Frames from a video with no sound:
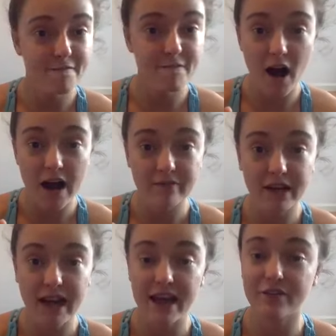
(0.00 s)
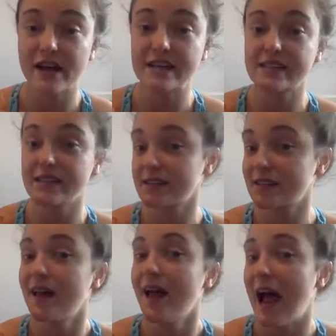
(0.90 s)
five leg raises,
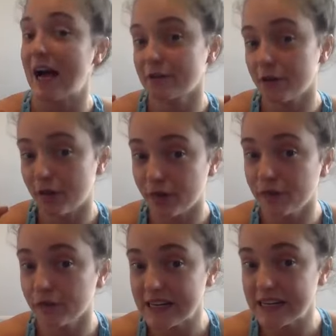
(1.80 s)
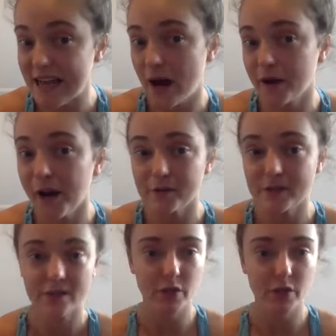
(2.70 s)
and um, three down ups.